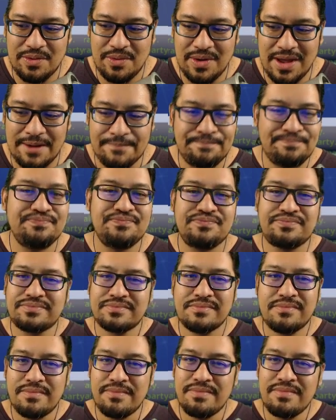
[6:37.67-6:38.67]
way up.
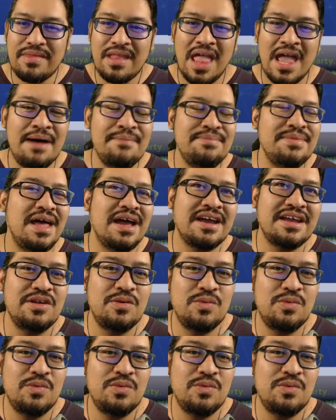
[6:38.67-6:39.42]
I'm not going to